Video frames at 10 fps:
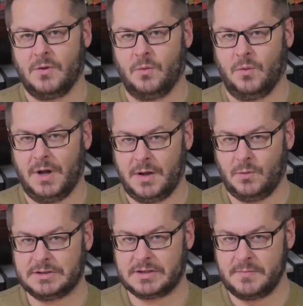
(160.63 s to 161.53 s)
What
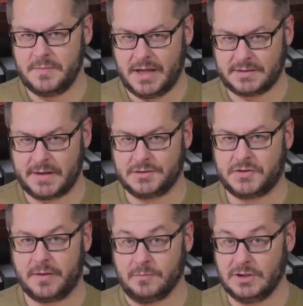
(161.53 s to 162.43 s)
was the message
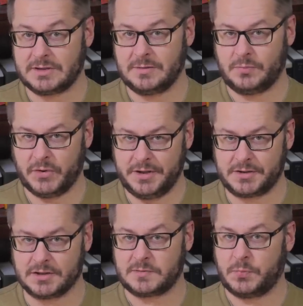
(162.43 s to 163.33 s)
that Muslim
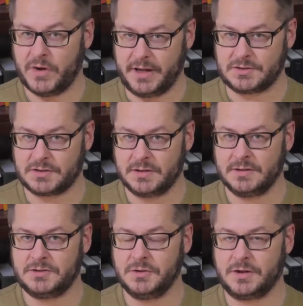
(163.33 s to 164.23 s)
preachers preached
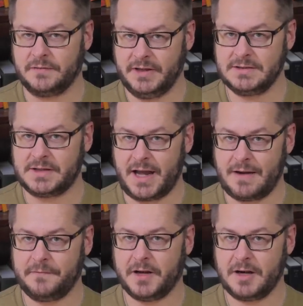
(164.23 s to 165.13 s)
to convince
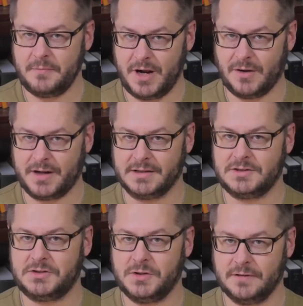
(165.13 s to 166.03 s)

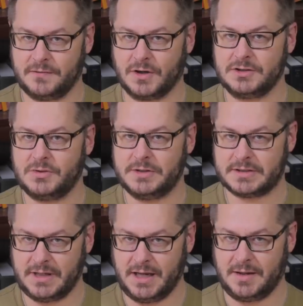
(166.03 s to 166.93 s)
African-Americans to convert to
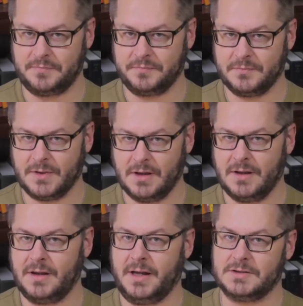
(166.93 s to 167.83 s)
Islam?
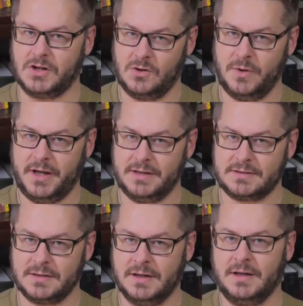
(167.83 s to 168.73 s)
As
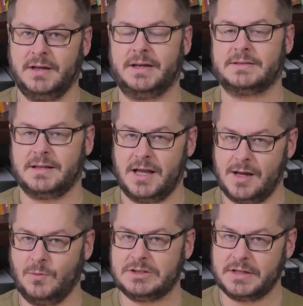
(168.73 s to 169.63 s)
always,
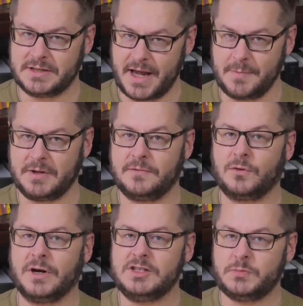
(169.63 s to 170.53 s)
Islam was adapted
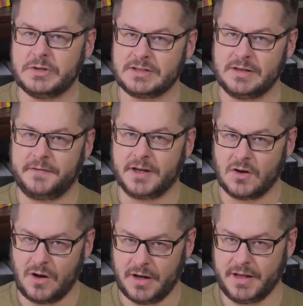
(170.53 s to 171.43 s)
for a specific
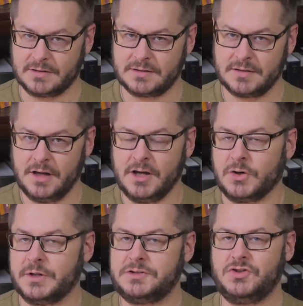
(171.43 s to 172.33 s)
audience.
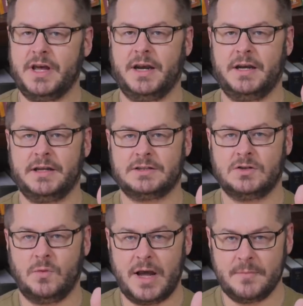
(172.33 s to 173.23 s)
Christianity is
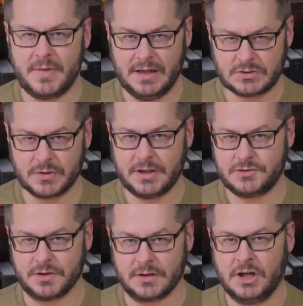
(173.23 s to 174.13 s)
the white man's
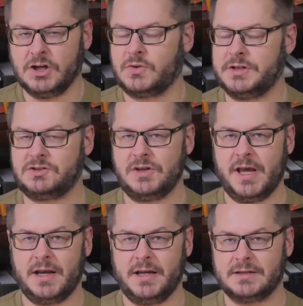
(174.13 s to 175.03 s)
religion.
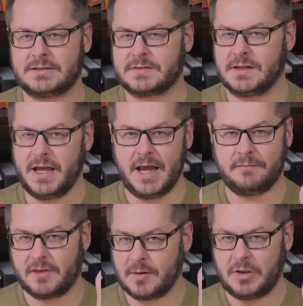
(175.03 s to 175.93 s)
Christianity
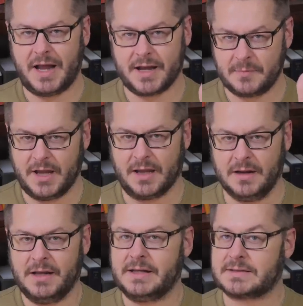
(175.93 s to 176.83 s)
enslaved the black man.
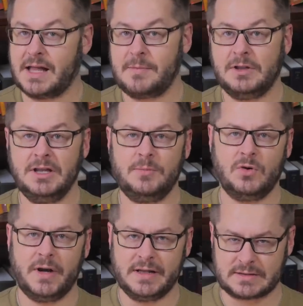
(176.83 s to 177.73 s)
Islam
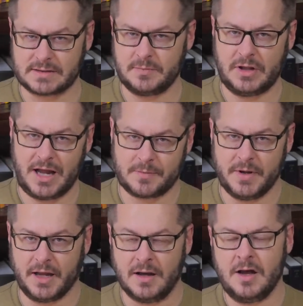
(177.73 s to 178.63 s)
liberates the black
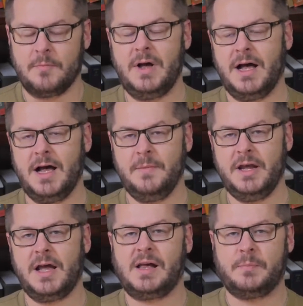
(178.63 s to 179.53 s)
man.
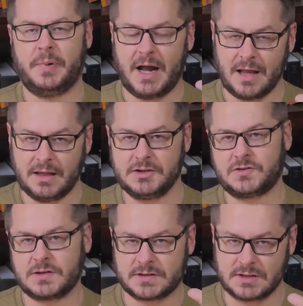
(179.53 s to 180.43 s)
Muhammad
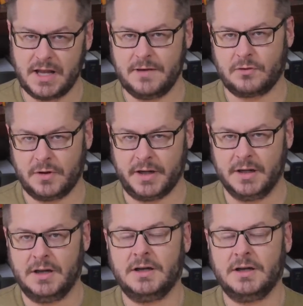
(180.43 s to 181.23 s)
abolished slavery.